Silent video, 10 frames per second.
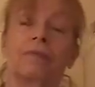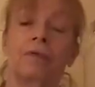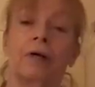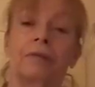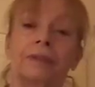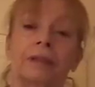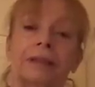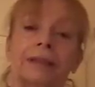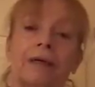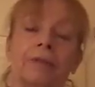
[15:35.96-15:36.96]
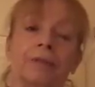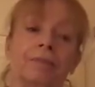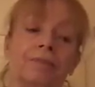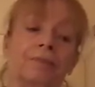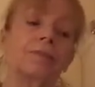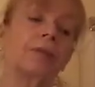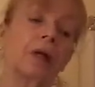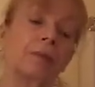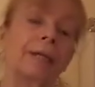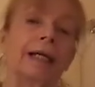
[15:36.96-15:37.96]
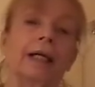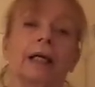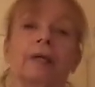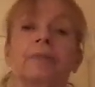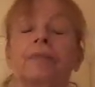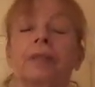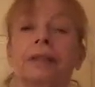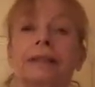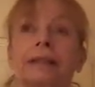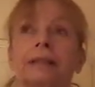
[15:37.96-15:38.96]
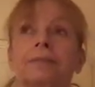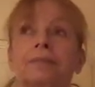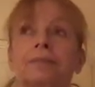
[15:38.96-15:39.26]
5 till 7. I may go, I'll see.